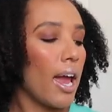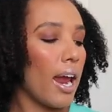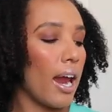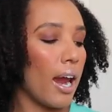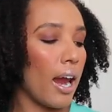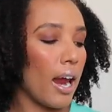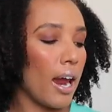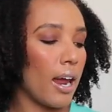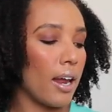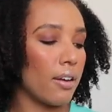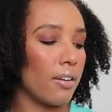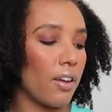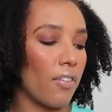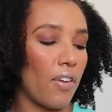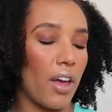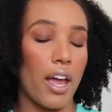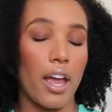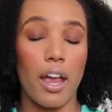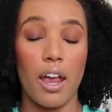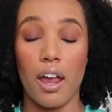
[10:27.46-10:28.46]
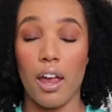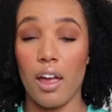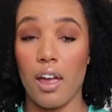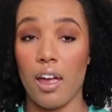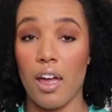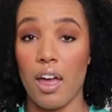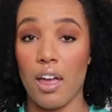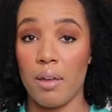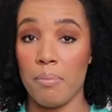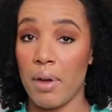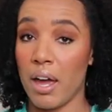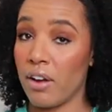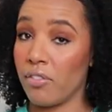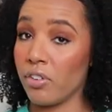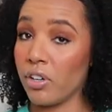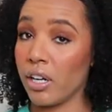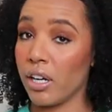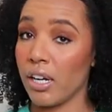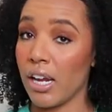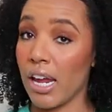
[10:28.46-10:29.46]
And if I am
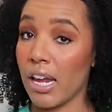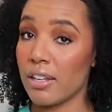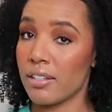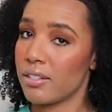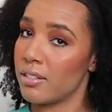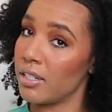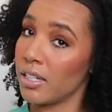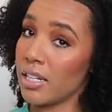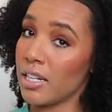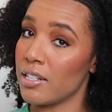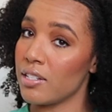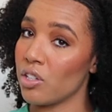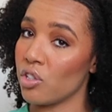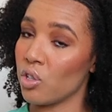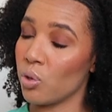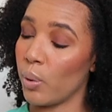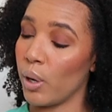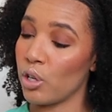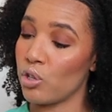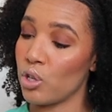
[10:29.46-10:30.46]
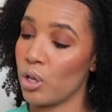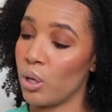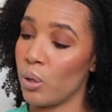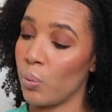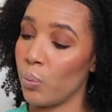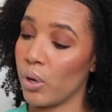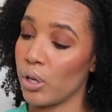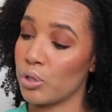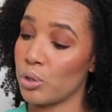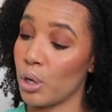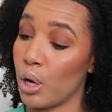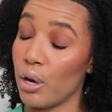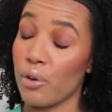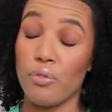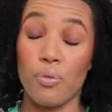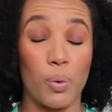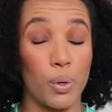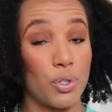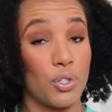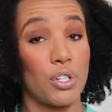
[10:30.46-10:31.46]
ever in a sticky situation, which
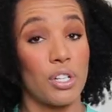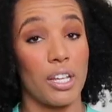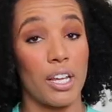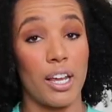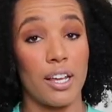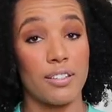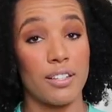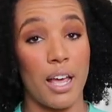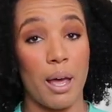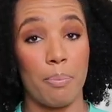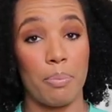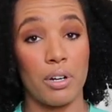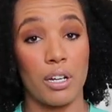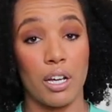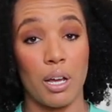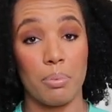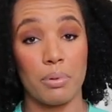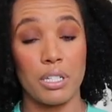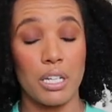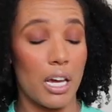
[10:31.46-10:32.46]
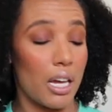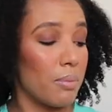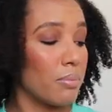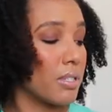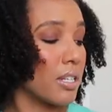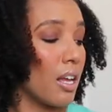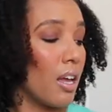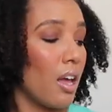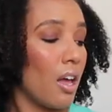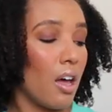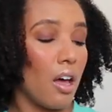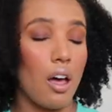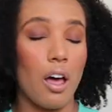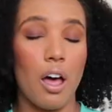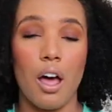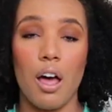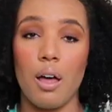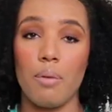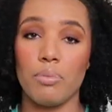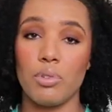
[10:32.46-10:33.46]
unfortunately has happened a couple times,
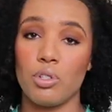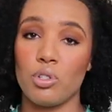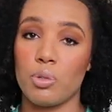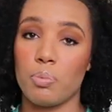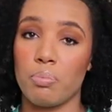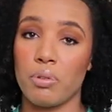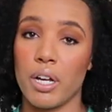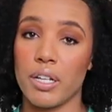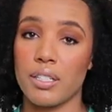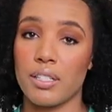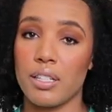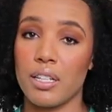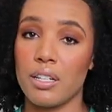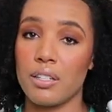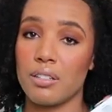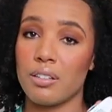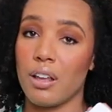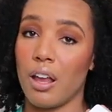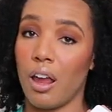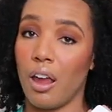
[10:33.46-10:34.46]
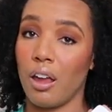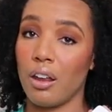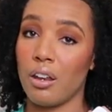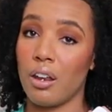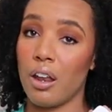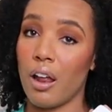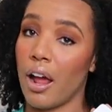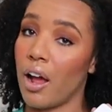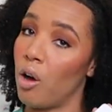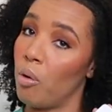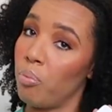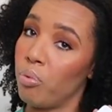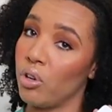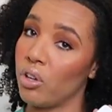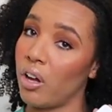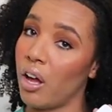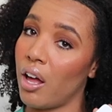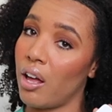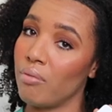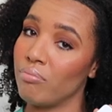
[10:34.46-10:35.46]
um, you just press this and help
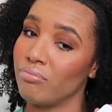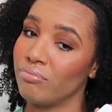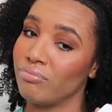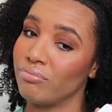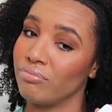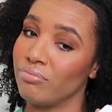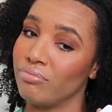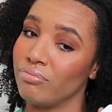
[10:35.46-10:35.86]
will come.